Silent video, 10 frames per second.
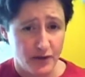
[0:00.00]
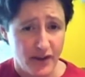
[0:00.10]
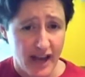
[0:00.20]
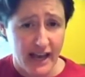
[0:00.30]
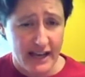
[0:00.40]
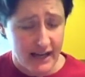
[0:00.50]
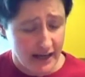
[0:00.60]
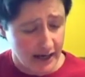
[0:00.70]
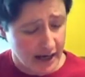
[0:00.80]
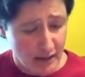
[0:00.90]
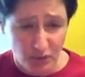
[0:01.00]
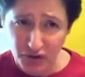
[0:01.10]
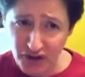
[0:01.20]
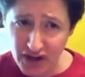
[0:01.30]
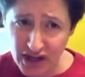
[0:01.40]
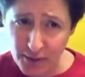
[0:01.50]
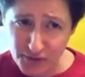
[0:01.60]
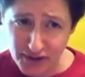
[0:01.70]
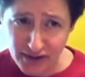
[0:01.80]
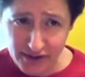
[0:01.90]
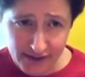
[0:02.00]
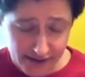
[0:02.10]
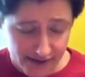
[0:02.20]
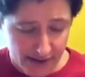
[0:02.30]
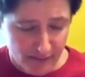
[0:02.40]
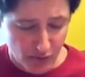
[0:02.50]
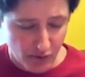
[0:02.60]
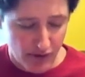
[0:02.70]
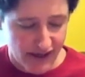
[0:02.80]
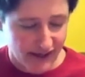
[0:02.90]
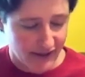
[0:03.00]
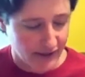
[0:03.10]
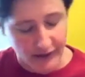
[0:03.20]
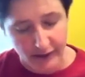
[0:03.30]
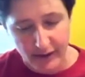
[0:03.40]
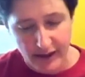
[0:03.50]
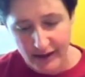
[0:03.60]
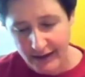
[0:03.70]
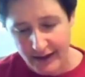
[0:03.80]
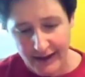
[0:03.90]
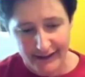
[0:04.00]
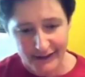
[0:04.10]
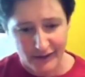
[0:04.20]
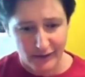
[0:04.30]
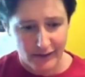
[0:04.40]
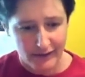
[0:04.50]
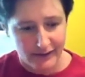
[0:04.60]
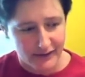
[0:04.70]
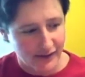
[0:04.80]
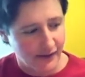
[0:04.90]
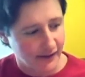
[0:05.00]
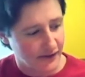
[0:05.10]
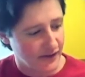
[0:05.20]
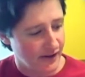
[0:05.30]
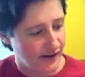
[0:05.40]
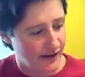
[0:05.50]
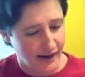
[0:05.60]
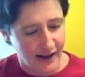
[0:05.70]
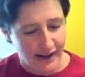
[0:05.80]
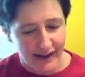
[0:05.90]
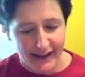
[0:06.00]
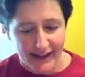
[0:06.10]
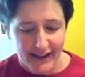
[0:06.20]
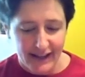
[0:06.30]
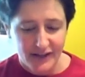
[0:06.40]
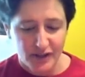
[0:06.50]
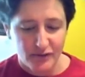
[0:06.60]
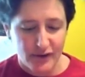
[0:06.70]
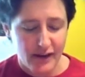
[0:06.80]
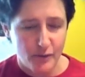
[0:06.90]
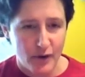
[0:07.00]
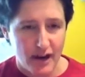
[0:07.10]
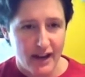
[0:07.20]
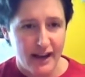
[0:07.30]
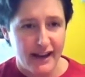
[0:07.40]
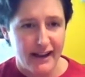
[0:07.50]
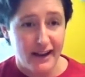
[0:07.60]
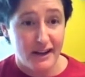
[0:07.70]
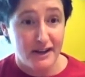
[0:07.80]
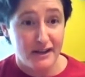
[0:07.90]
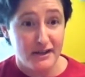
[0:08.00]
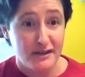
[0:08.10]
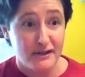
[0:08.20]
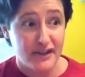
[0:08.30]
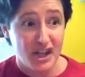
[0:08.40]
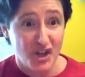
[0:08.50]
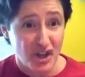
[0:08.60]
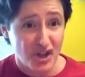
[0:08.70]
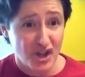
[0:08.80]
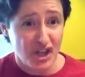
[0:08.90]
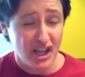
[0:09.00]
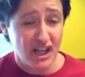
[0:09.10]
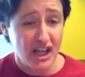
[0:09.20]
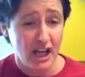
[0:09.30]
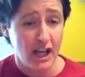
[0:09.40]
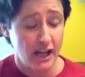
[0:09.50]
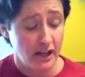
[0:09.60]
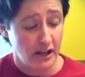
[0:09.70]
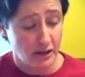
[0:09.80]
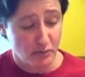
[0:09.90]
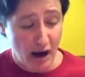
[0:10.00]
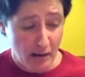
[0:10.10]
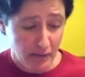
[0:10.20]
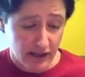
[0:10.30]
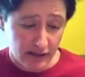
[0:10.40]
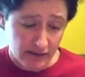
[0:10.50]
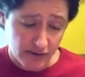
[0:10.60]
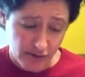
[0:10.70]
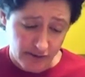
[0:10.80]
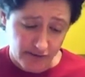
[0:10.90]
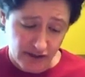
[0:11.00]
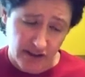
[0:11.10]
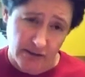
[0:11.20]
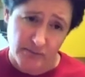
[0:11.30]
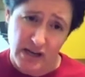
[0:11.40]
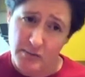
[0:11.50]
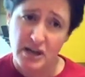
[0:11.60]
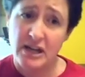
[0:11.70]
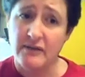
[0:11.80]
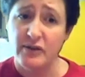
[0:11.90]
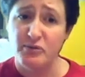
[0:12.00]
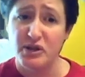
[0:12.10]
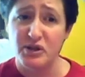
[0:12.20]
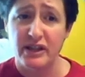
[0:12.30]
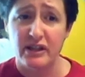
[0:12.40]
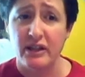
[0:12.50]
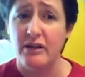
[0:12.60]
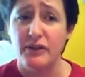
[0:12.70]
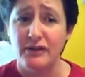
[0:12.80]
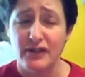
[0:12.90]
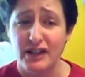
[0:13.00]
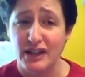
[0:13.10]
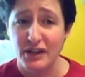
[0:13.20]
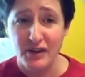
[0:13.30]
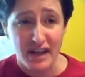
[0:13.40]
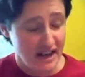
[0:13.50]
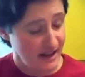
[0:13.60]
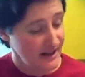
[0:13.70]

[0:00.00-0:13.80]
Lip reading: Do that a couple times, and it's going to sound boring, and you're going to go, well, this doesn't sound like a song. It's a great way of conditioning, and you probably can sort of feel it maybe if you've been doing along with the video.